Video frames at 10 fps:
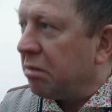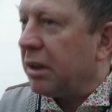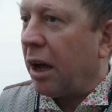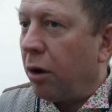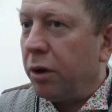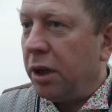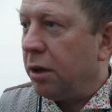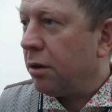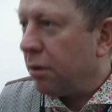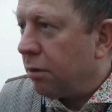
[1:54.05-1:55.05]
now
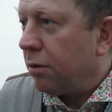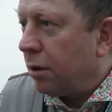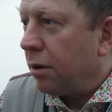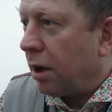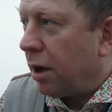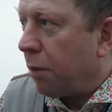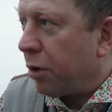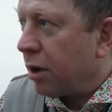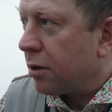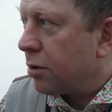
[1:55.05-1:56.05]
here, I
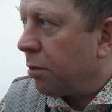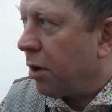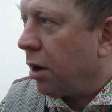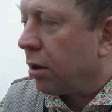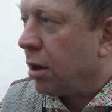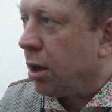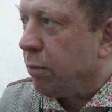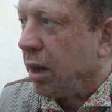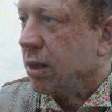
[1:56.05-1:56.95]
bring it to America. I make a